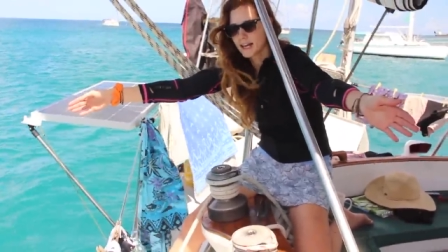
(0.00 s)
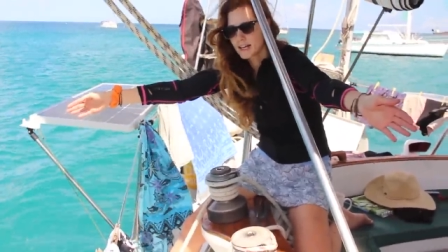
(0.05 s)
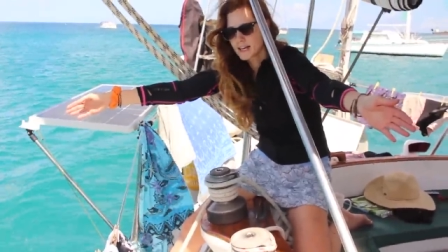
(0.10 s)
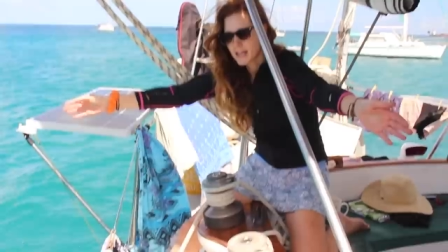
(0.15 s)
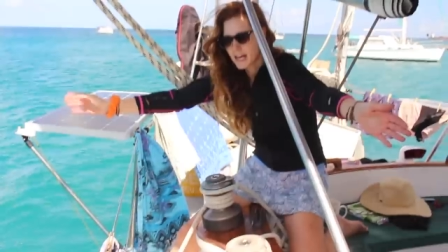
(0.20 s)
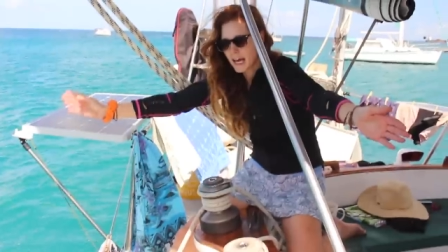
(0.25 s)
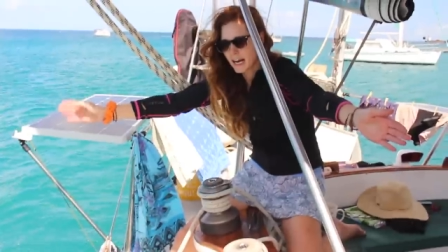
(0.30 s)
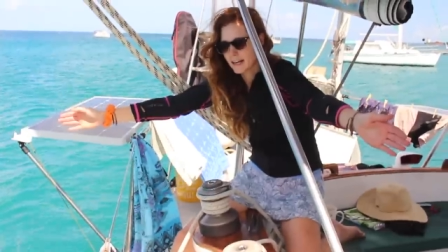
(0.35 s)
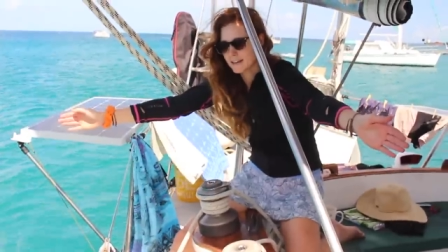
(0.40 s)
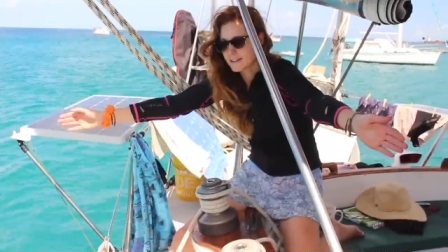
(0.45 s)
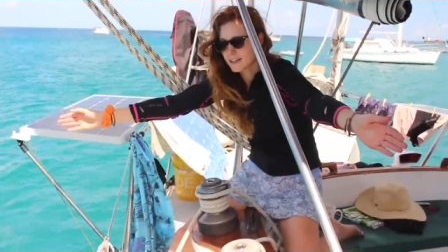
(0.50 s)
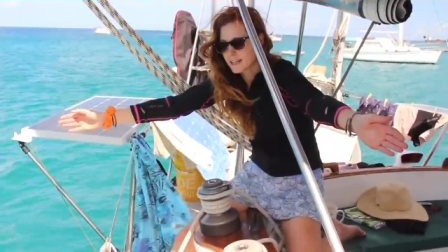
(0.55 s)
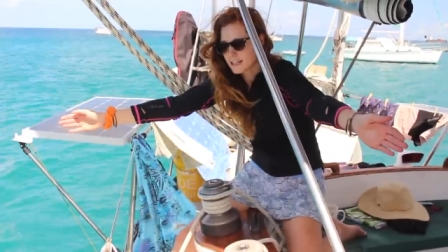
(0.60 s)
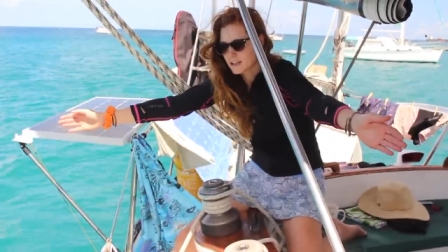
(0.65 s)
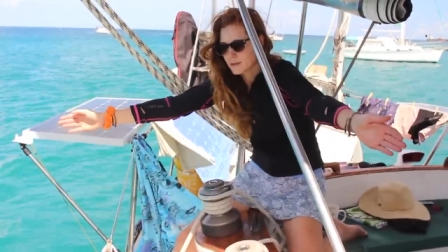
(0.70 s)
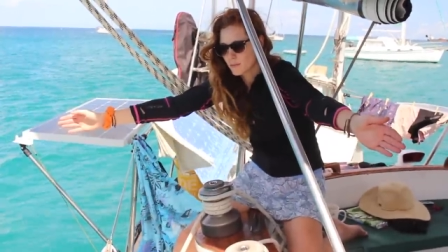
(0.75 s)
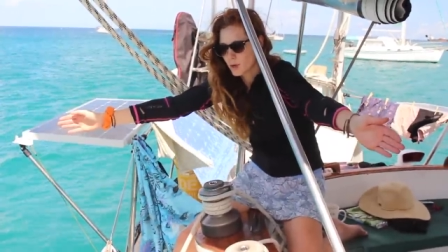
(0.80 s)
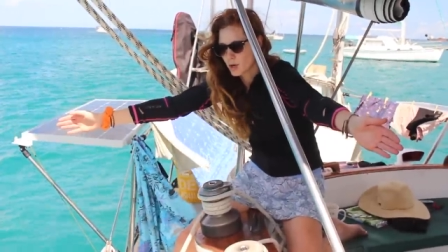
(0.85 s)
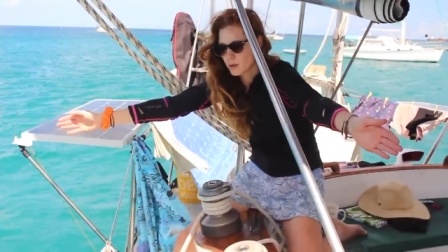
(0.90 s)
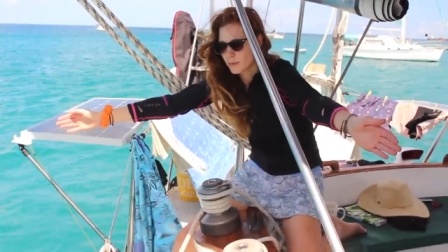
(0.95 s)
And I think
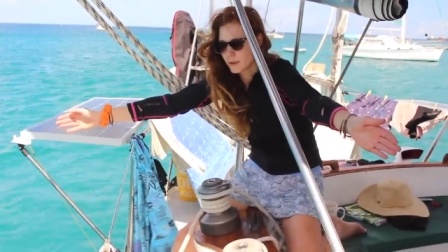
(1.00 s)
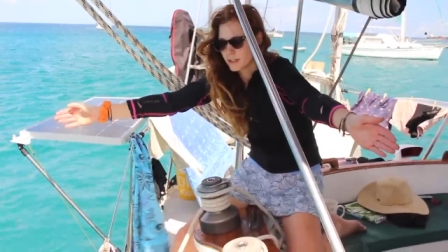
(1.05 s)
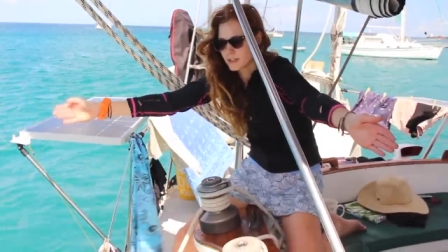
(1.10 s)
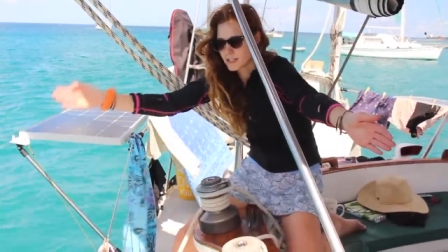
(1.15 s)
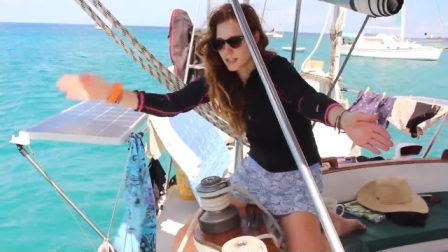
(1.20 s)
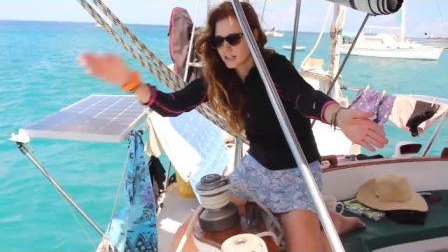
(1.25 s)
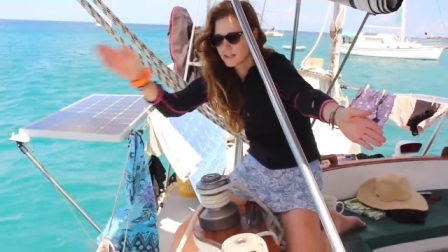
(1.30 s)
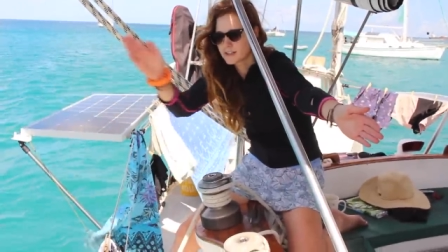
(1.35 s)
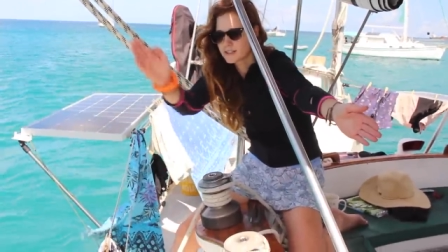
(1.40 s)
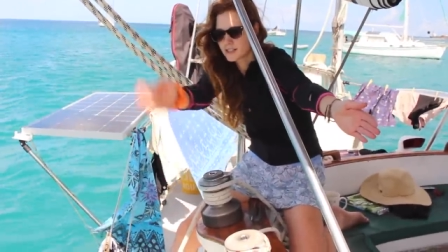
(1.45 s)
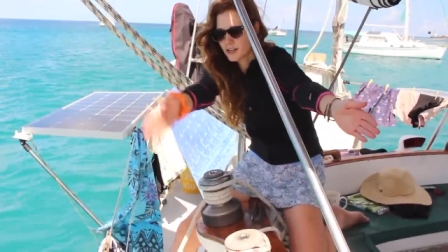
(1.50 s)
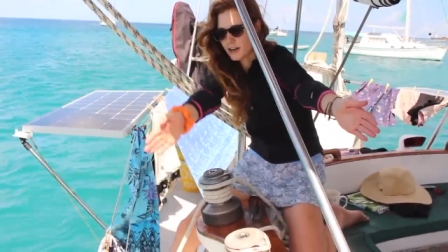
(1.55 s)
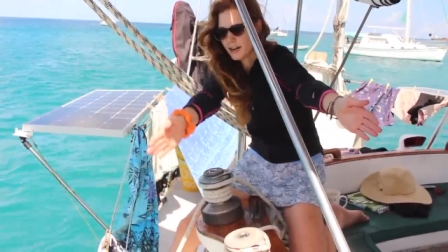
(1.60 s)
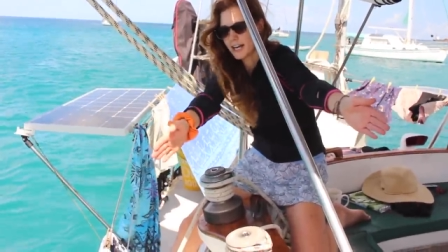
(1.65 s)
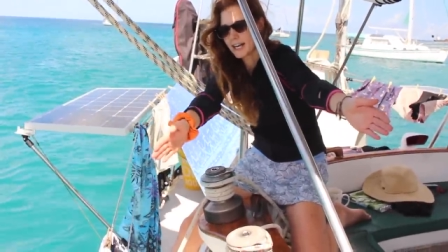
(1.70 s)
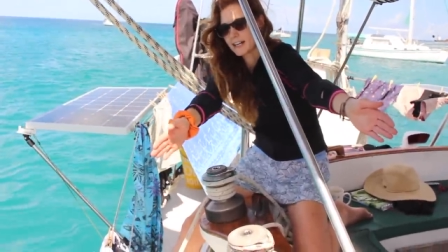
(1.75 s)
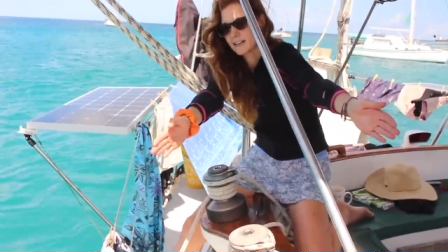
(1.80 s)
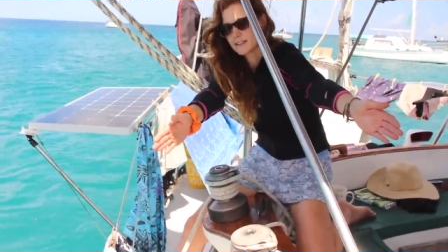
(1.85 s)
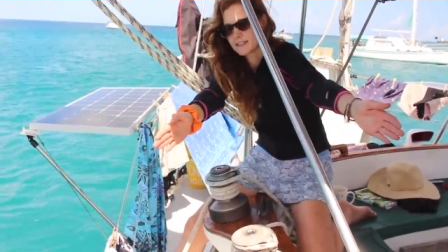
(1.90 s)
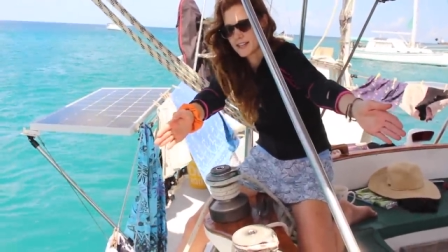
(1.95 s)
at the moment the stern
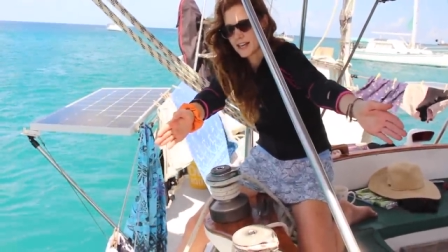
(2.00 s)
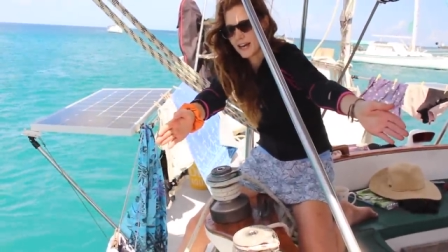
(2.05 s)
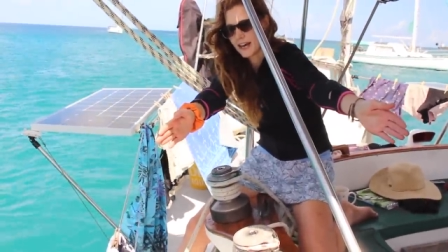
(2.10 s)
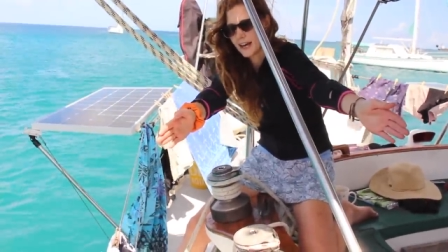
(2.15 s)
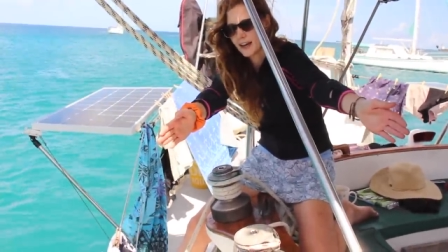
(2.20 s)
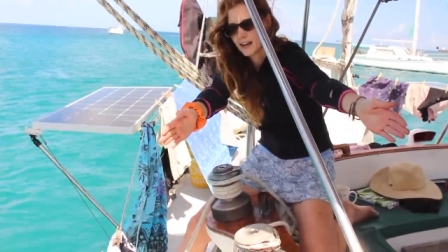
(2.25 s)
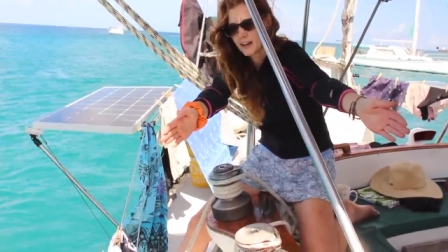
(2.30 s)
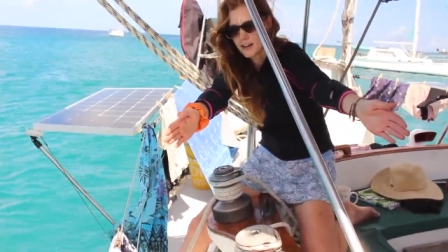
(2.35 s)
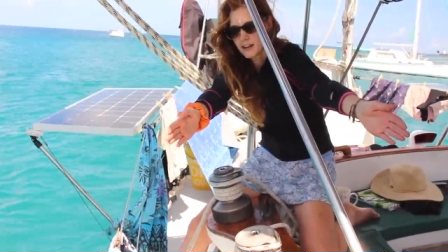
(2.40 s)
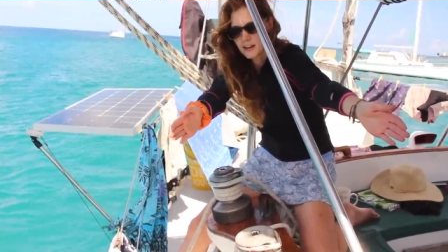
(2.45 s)
anchor's there,